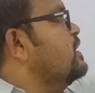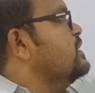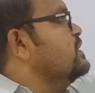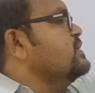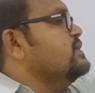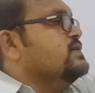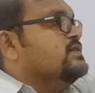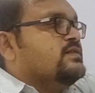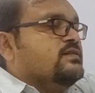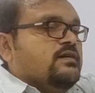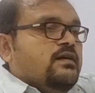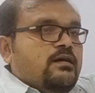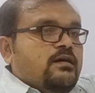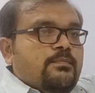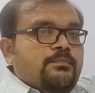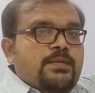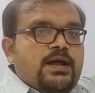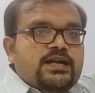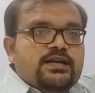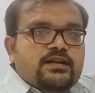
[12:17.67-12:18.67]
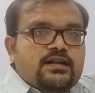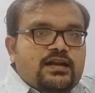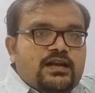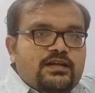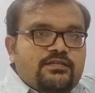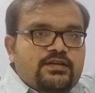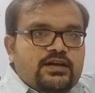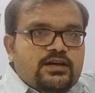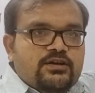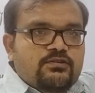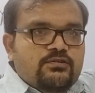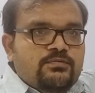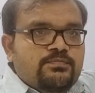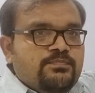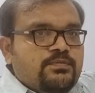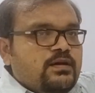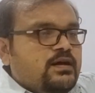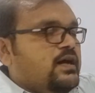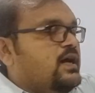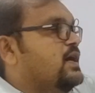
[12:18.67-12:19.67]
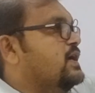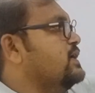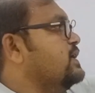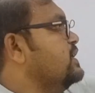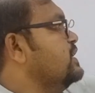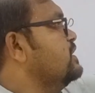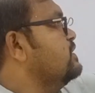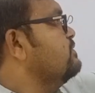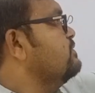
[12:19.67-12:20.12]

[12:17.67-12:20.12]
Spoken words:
is a better leaving group and it